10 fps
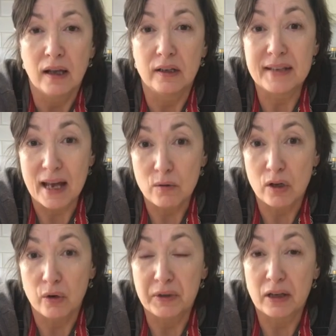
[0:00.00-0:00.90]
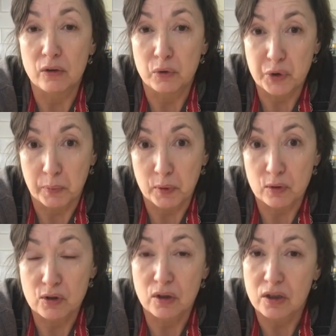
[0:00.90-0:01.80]
download it on
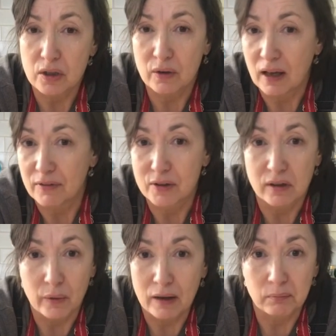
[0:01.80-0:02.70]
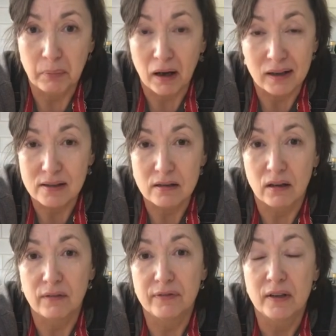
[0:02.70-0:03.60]
audiobooks so you don't have to go out and buy stuff,